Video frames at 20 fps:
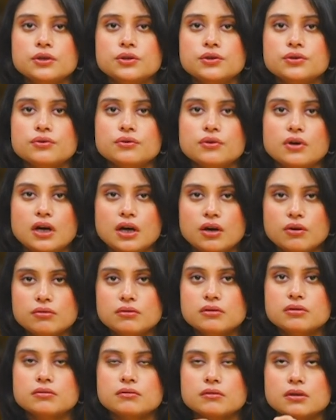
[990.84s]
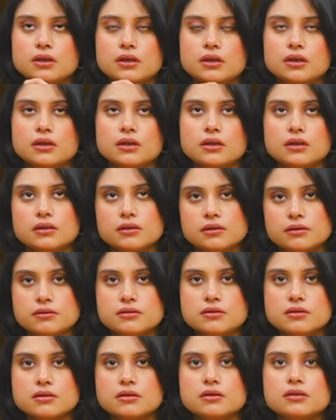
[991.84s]
Throughout the
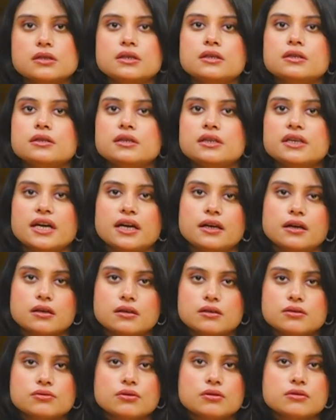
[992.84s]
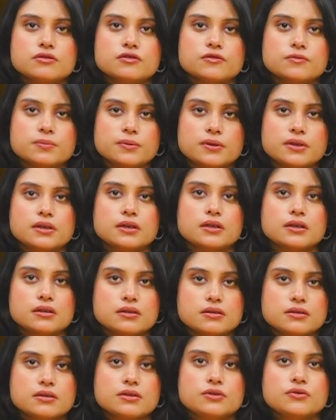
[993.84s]
journey, the characters also spend a
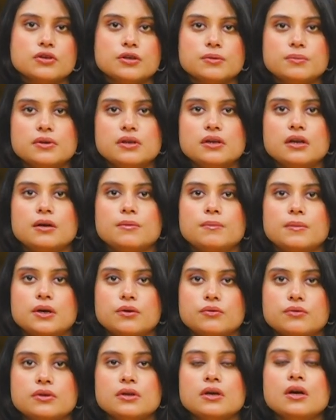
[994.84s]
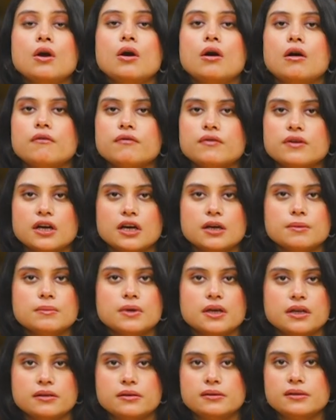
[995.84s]
considerable amount of time
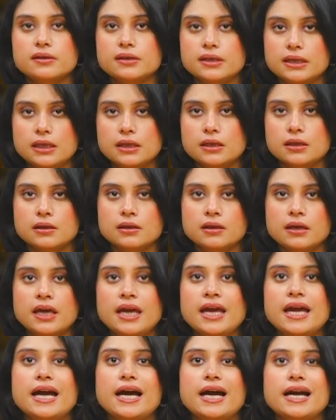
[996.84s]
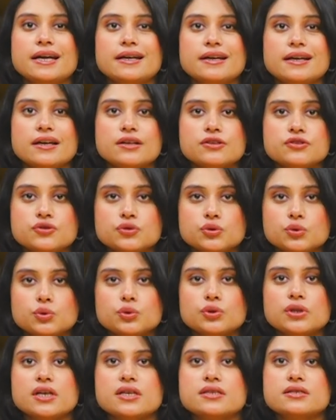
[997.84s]
at the inn. And as
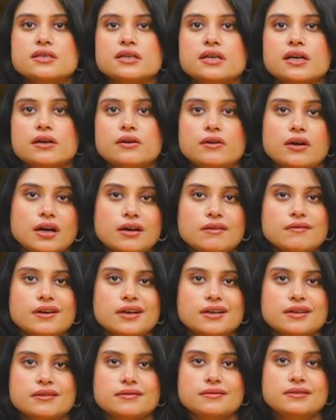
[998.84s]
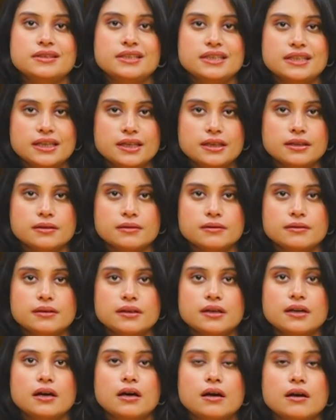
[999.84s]
soon as they arrive at the inn,
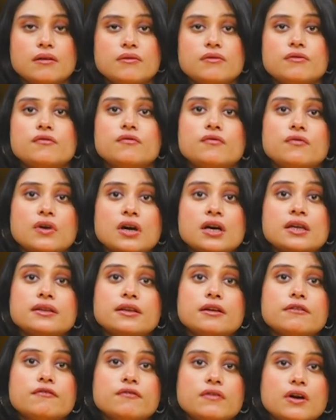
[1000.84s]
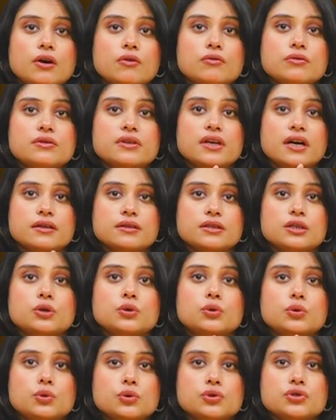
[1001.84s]
they found that the
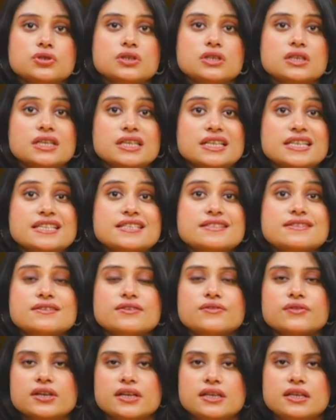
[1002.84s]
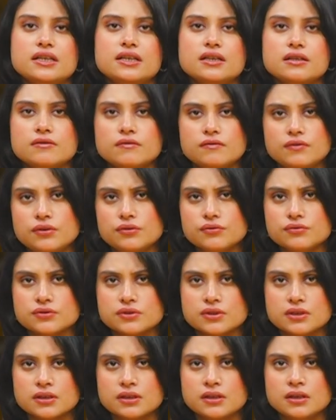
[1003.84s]
host is greatly
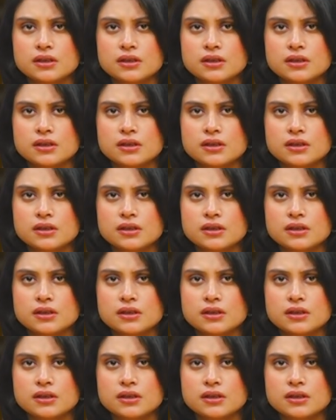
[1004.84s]
confused.